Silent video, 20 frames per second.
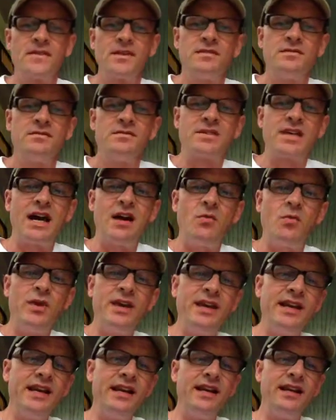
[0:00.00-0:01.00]
It's got
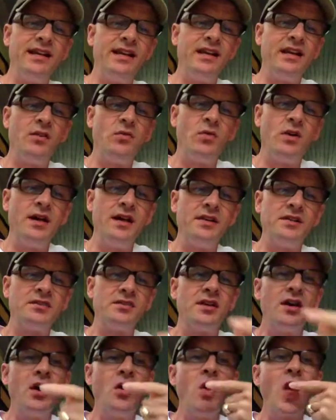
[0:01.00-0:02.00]
weed in it anyway,
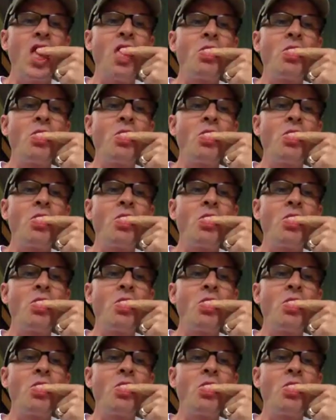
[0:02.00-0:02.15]
so